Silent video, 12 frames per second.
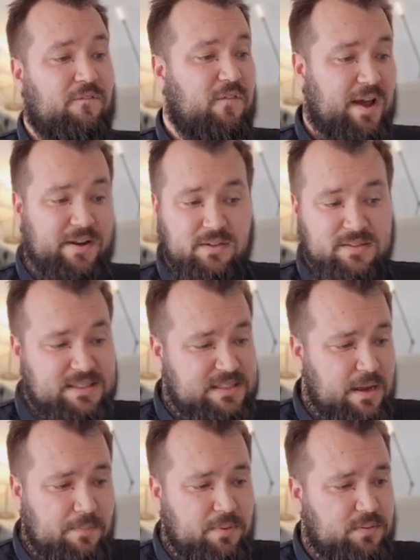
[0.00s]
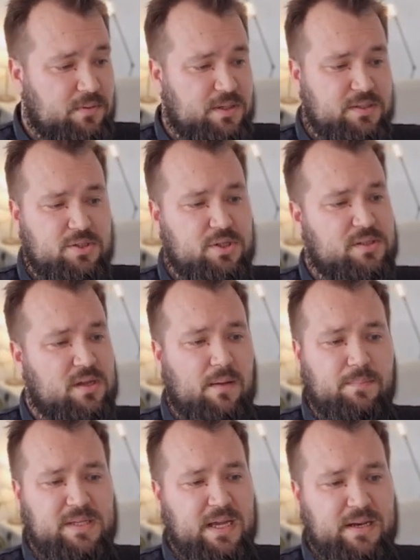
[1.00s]
Final step is just
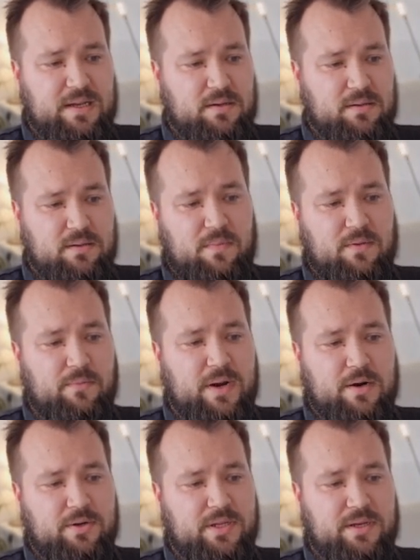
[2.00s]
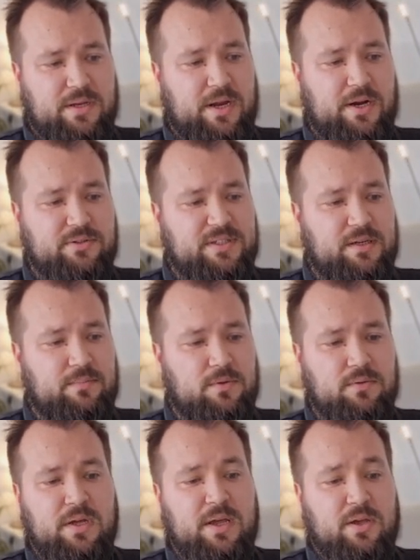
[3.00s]
updating the record in
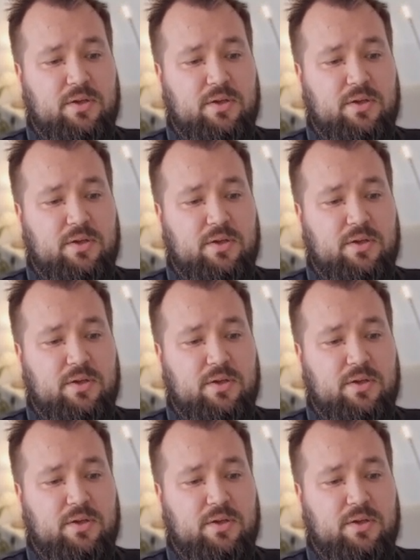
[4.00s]
Airtable.